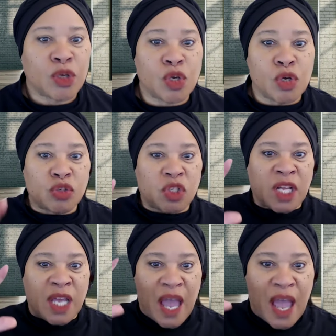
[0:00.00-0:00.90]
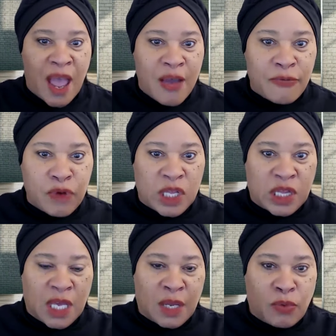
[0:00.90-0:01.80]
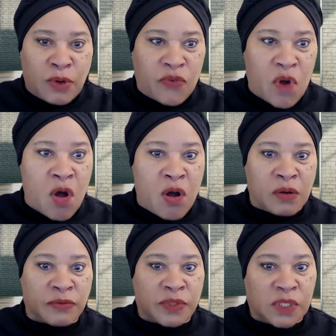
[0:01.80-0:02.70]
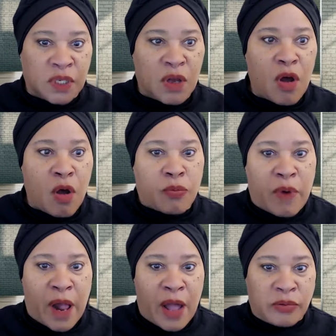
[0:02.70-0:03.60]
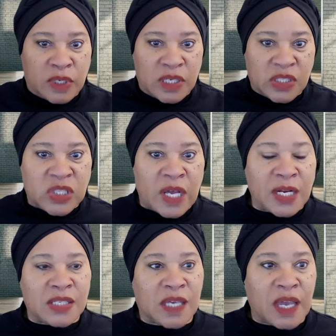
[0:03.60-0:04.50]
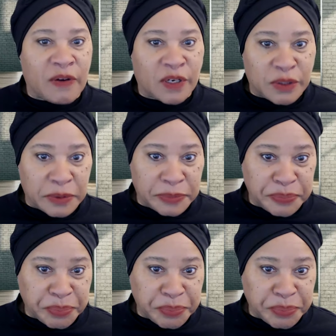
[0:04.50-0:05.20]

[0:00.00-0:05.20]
Usually everything revolves around Sonny's character.